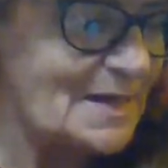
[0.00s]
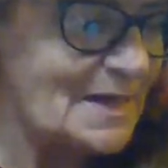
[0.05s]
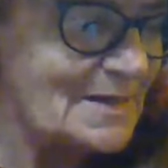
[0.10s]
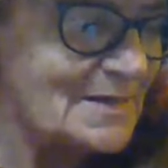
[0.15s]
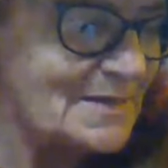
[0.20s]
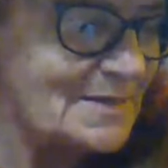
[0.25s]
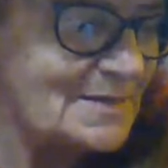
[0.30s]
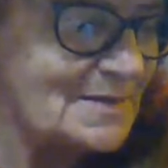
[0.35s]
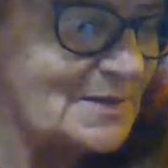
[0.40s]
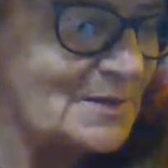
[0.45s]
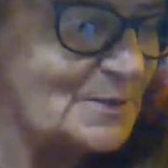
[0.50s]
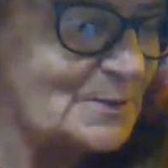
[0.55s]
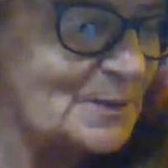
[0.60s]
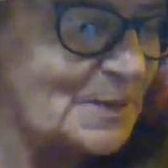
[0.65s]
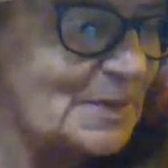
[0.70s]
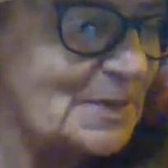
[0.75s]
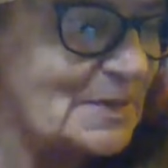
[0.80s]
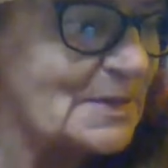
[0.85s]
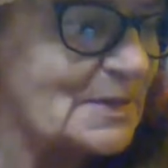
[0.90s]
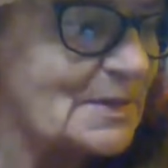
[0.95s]
That's
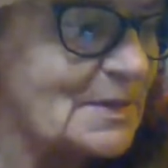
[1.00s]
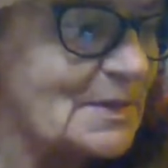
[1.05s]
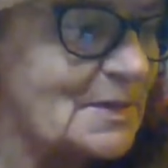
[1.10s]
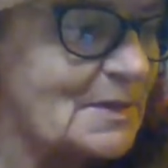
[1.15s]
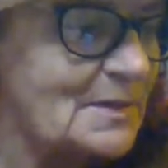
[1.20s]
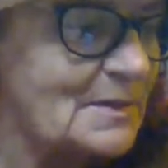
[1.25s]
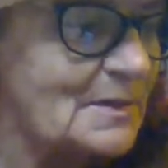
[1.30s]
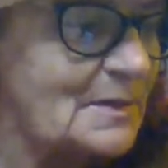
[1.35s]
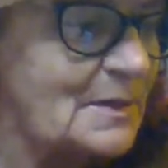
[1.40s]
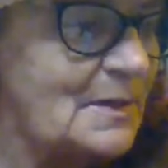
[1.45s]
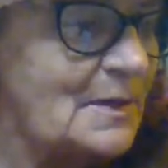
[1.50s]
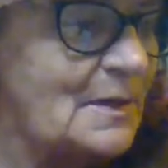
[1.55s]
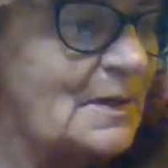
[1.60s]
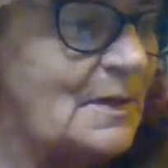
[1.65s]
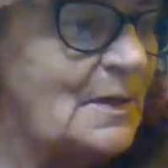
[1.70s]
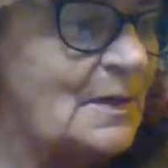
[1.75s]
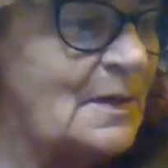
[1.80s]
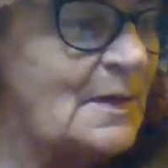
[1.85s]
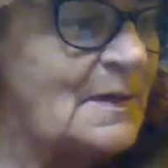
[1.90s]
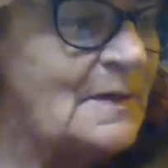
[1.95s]
stupid, isn't it?
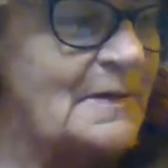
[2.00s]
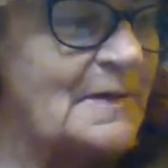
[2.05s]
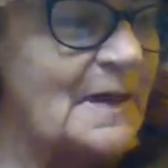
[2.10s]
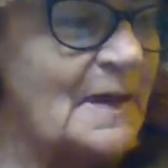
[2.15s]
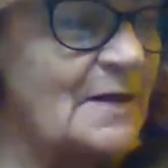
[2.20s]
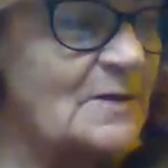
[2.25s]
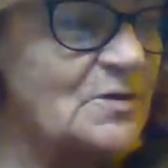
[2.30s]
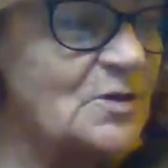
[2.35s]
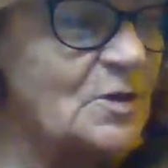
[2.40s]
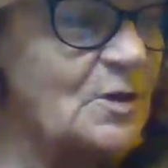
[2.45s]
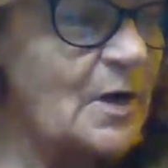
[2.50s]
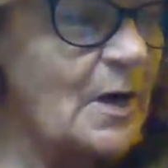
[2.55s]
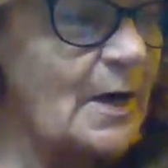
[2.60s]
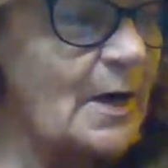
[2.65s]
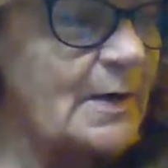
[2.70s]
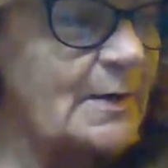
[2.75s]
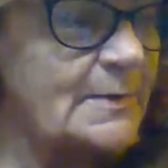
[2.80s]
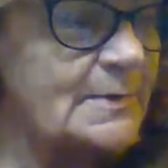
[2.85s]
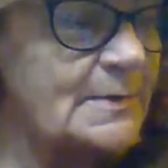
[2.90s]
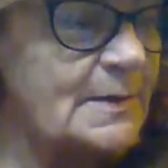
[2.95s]
That's
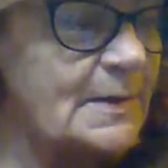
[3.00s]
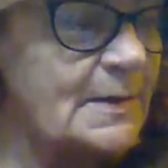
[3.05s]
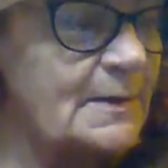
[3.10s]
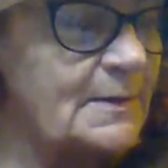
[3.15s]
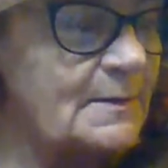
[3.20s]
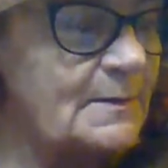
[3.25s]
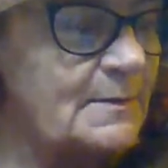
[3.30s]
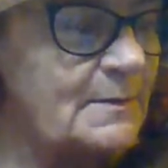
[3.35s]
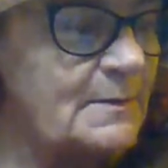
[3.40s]
crazy.